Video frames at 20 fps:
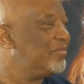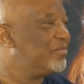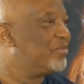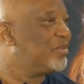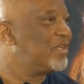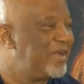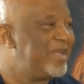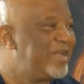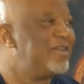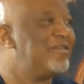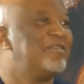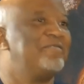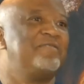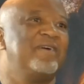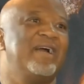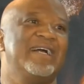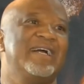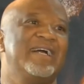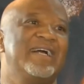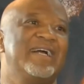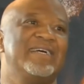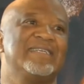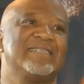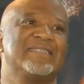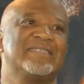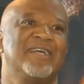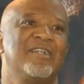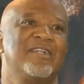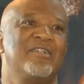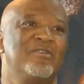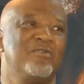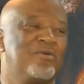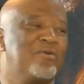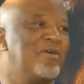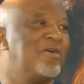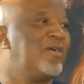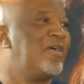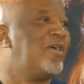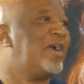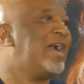because many of us
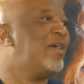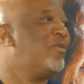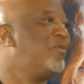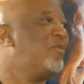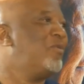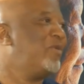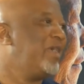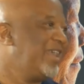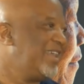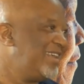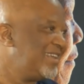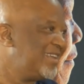look away